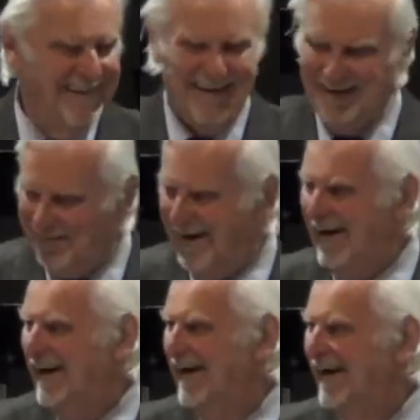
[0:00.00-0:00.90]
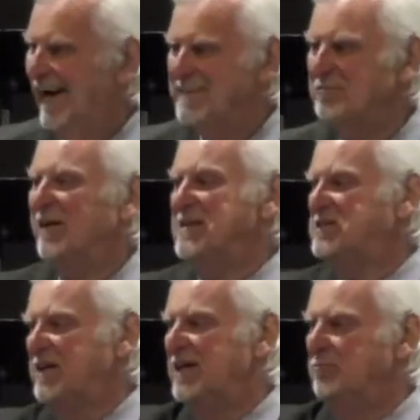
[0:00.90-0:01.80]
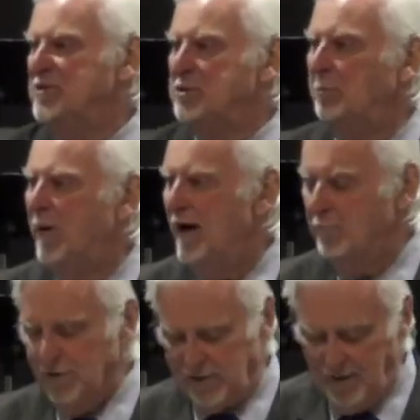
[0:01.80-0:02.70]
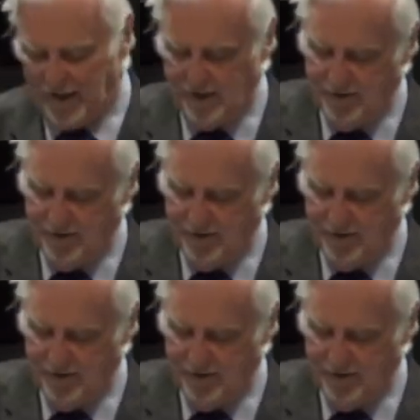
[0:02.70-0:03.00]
Come on. That's what he said. Read your Bible. Come on.